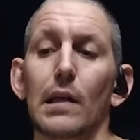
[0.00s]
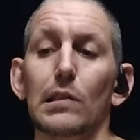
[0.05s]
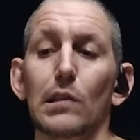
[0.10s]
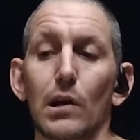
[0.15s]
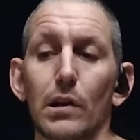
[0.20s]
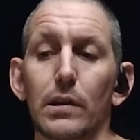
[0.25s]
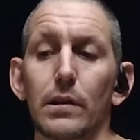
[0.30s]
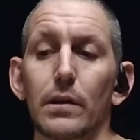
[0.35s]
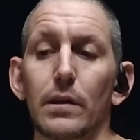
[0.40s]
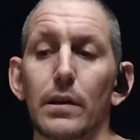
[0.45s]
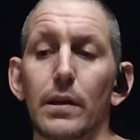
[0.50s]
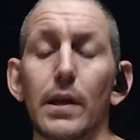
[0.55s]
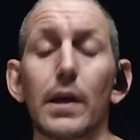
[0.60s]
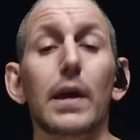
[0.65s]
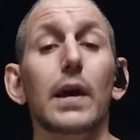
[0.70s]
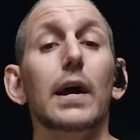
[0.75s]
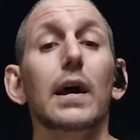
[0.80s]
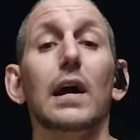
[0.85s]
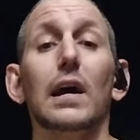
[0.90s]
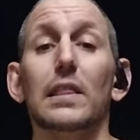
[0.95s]
look,
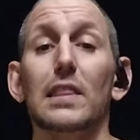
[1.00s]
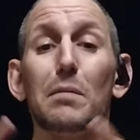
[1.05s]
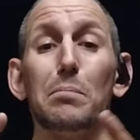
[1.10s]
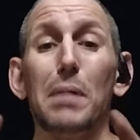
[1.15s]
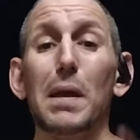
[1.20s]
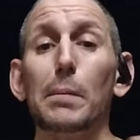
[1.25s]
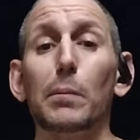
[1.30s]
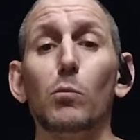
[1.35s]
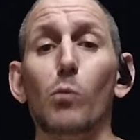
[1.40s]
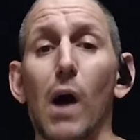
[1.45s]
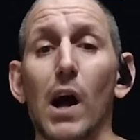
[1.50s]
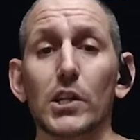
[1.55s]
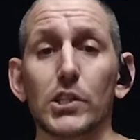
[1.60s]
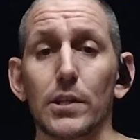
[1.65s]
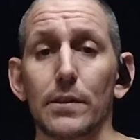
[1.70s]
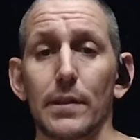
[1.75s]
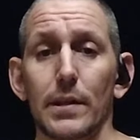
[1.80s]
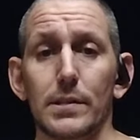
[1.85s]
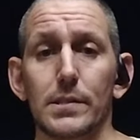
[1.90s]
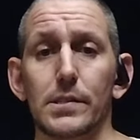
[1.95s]
the people
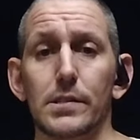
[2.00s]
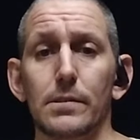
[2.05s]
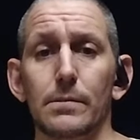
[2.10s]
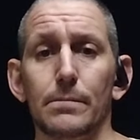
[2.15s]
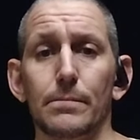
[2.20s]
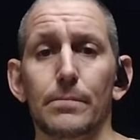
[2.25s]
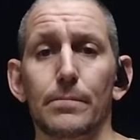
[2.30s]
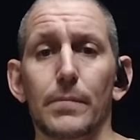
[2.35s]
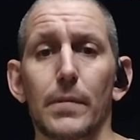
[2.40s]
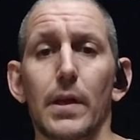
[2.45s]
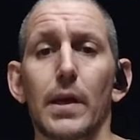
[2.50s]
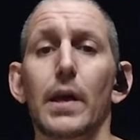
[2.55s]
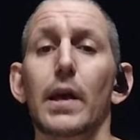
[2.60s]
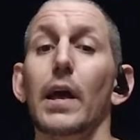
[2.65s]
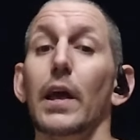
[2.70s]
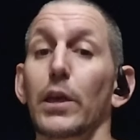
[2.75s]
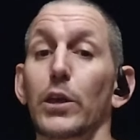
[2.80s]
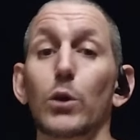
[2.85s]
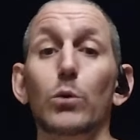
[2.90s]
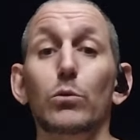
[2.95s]
watching this,
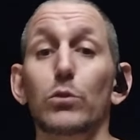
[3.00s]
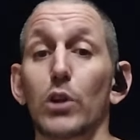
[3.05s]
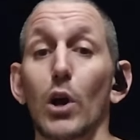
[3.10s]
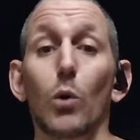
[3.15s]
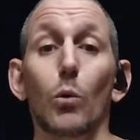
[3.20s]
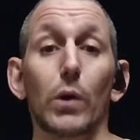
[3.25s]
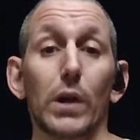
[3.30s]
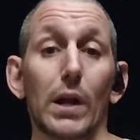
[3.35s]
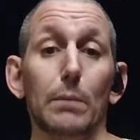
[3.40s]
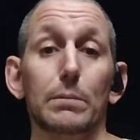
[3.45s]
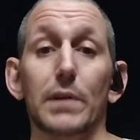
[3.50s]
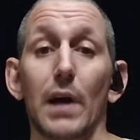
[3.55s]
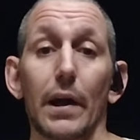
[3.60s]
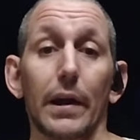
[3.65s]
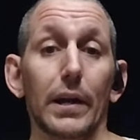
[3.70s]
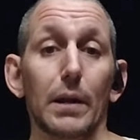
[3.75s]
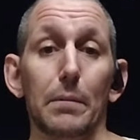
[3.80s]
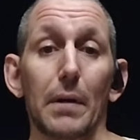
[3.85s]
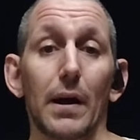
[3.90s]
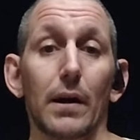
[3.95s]
you know what I'm
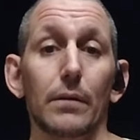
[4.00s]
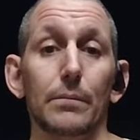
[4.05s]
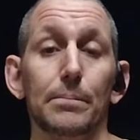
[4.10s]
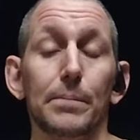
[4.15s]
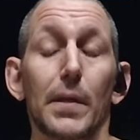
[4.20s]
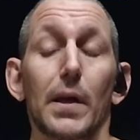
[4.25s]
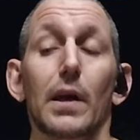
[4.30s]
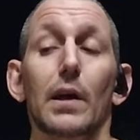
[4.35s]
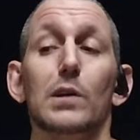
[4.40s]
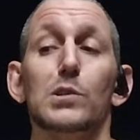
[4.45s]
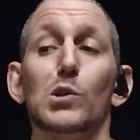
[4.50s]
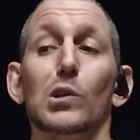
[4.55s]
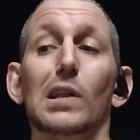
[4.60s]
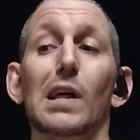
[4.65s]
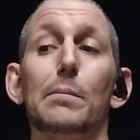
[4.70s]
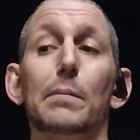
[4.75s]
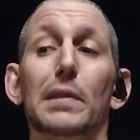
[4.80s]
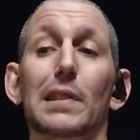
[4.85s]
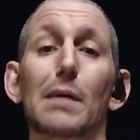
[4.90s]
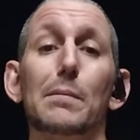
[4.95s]
talking about. So
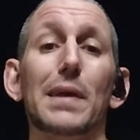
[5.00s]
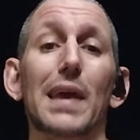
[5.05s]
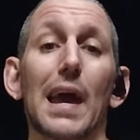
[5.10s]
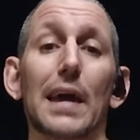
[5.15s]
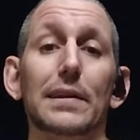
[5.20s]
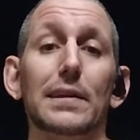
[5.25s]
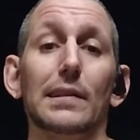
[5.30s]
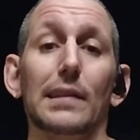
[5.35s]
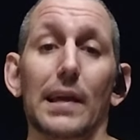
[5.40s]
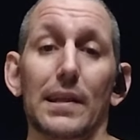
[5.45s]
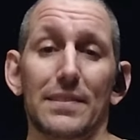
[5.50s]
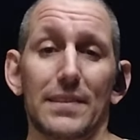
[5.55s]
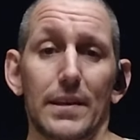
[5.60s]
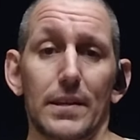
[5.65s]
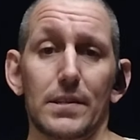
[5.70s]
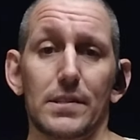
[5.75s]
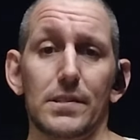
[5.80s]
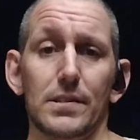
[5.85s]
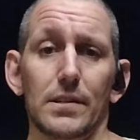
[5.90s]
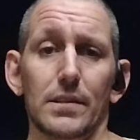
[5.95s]
let me end it like
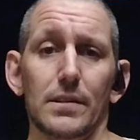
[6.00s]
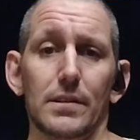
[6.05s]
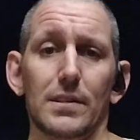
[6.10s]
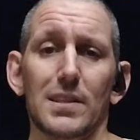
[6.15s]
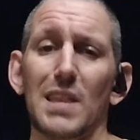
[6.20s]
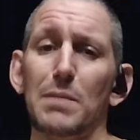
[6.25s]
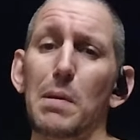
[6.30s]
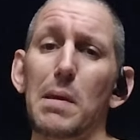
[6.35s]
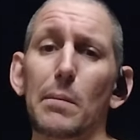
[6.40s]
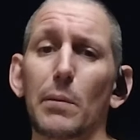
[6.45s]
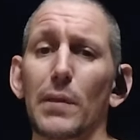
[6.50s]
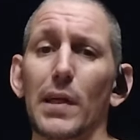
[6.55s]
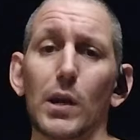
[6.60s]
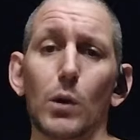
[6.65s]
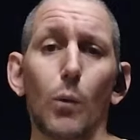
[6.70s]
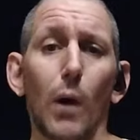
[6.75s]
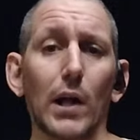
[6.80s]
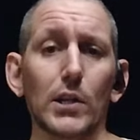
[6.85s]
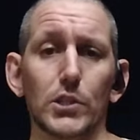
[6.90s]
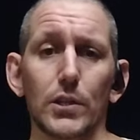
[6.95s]
this. The people that
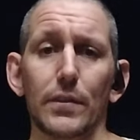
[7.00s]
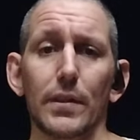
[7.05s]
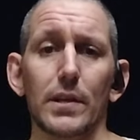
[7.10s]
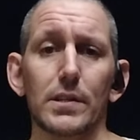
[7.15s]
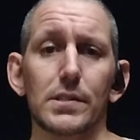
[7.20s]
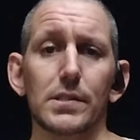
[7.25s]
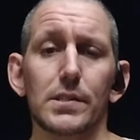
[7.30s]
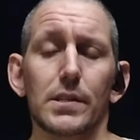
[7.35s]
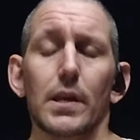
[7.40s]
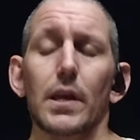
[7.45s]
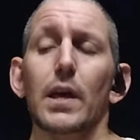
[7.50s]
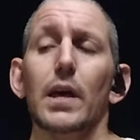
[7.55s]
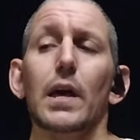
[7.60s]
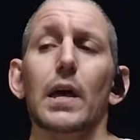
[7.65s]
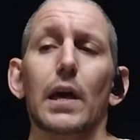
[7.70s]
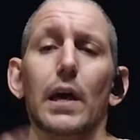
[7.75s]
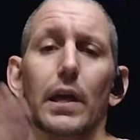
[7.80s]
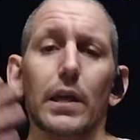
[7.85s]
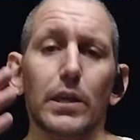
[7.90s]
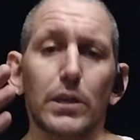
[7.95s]
are watching this,
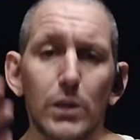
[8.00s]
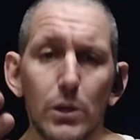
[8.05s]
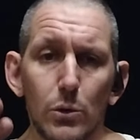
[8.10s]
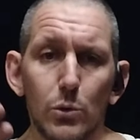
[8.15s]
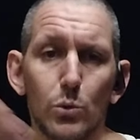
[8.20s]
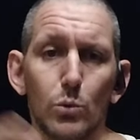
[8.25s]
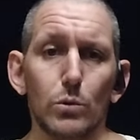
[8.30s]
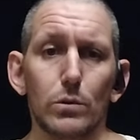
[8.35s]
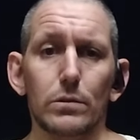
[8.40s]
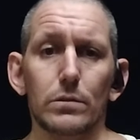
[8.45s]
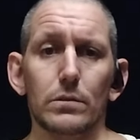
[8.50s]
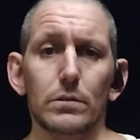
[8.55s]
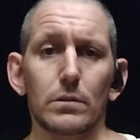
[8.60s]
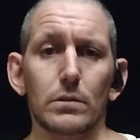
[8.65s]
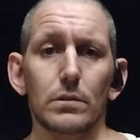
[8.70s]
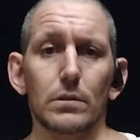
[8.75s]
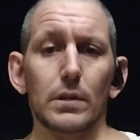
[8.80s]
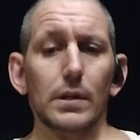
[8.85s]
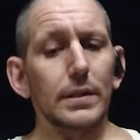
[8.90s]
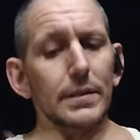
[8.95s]
you
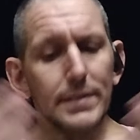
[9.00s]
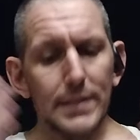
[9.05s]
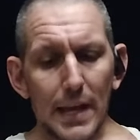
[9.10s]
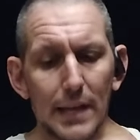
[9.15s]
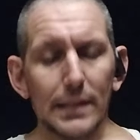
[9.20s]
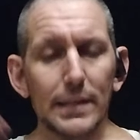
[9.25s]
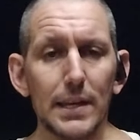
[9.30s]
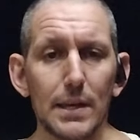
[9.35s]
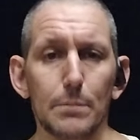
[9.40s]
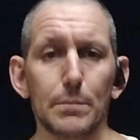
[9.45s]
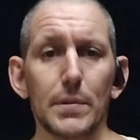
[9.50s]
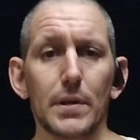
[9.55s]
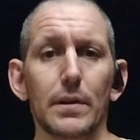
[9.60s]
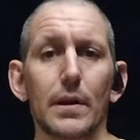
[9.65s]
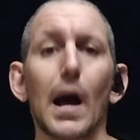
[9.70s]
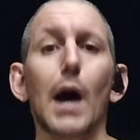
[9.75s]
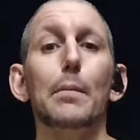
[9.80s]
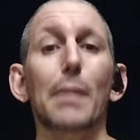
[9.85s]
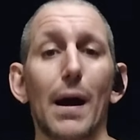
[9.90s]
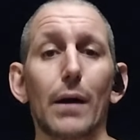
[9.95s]
tell him
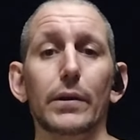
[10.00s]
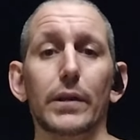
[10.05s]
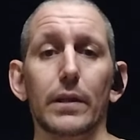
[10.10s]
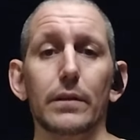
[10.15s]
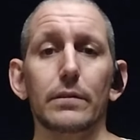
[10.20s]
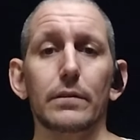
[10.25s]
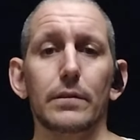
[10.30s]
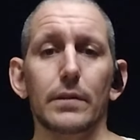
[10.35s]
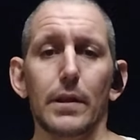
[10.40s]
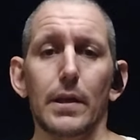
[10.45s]
about it.